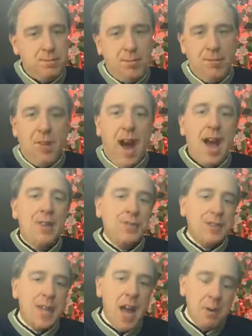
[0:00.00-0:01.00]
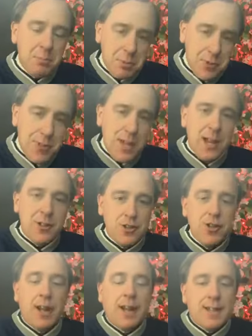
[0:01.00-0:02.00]
5 to 10%
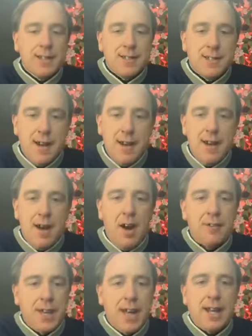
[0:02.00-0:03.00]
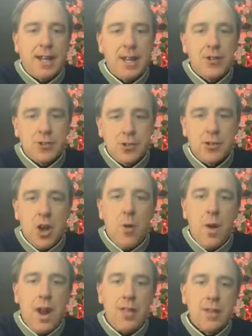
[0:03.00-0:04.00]
chance of getting an inch of
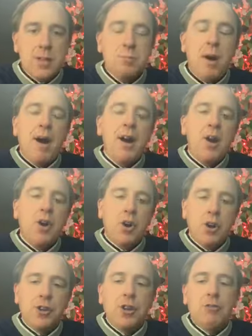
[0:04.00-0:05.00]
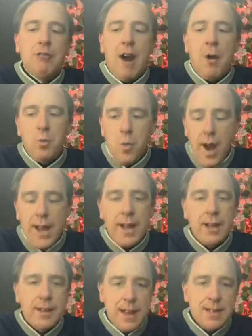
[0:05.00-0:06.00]
snow out of this. But could the ground white?
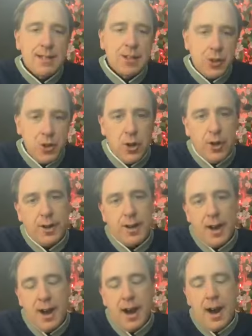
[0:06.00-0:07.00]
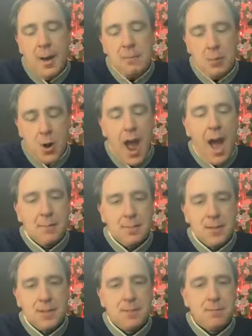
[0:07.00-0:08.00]
And Yes, it could, um,
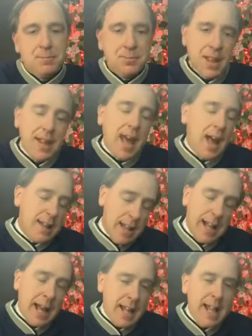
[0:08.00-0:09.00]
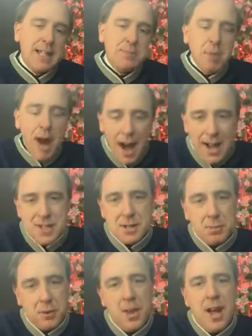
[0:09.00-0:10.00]
perhaps. Again, that's
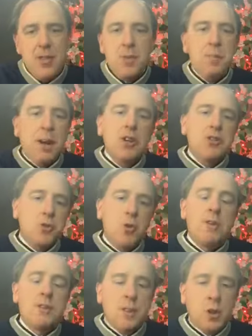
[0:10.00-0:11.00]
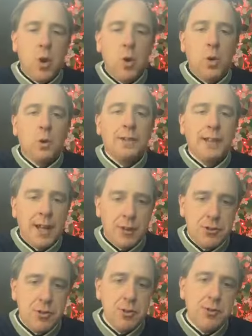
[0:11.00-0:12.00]
possible. The bigger story is the cold.
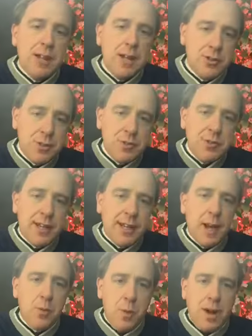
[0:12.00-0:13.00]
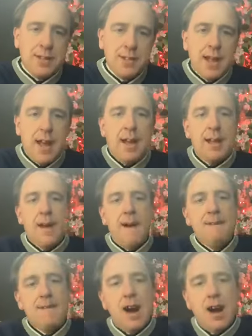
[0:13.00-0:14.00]
Later Tuesday, Tuesday night, Wednesday,
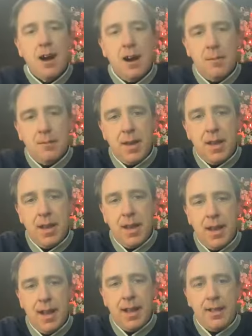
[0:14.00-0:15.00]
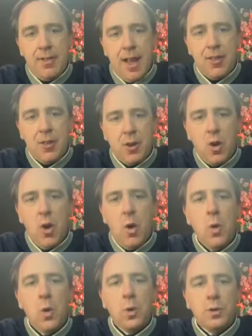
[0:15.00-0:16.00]
um, it, it, it, that the
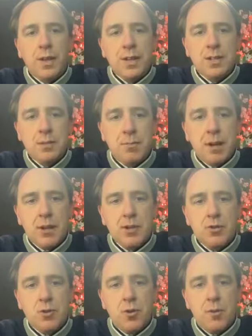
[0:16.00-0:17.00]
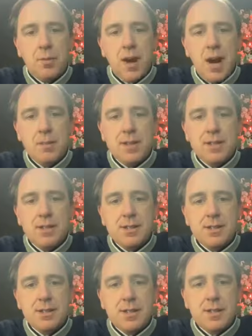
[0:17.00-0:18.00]
cold is the biggest story. is
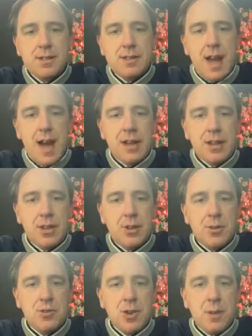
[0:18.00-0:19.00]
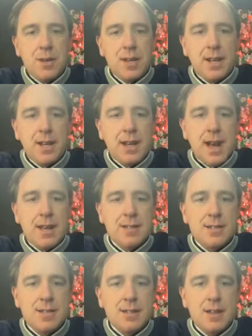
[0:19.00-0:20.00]
still says adding you, so I'm going to
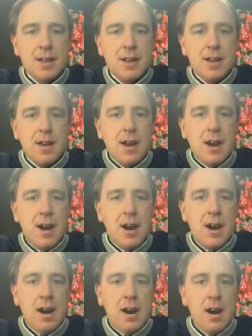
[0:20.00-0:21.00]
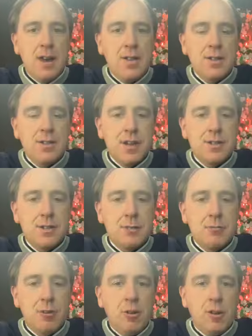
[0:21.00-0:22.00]
guess uh, this doesn't
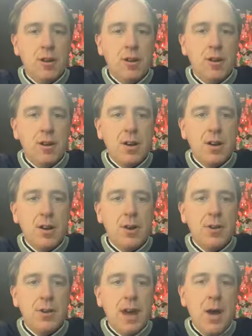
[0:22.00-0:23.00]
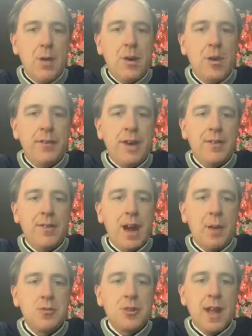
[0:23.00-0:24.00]
work. Although now I don't even have the
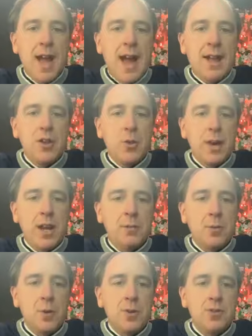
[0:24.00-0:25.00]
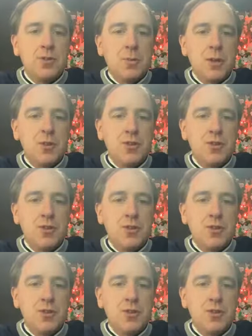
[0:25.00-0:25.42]
option to add you anymore, so I'm not